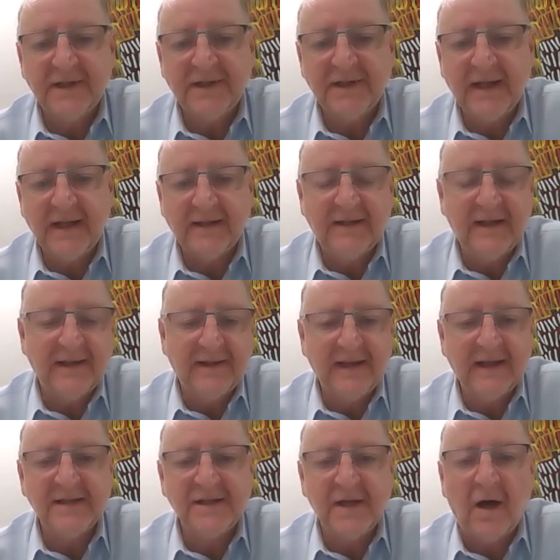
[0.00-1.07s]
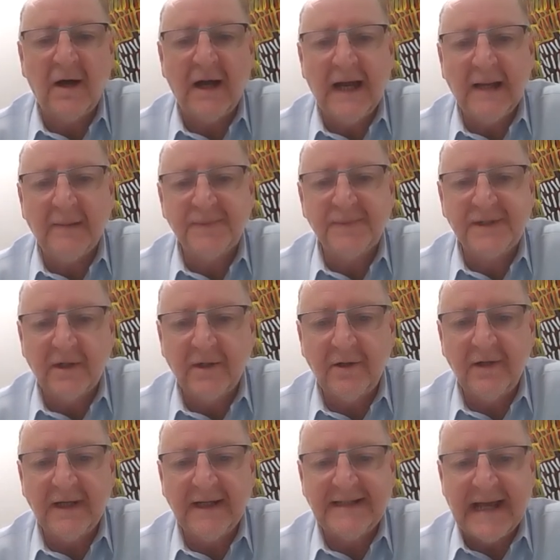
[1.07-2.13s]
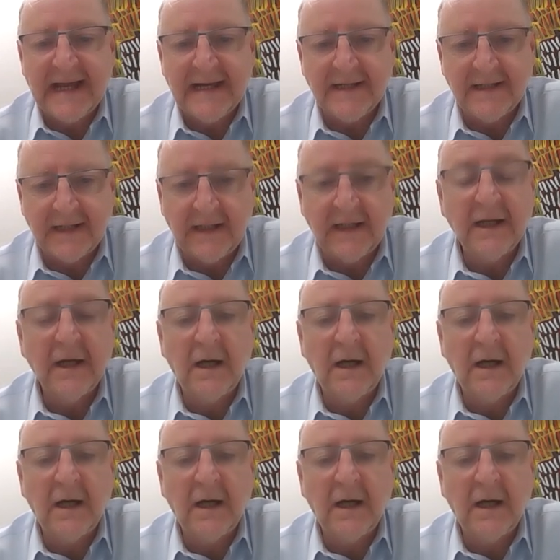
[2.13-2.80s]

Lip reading: think that things are absolutely dandy.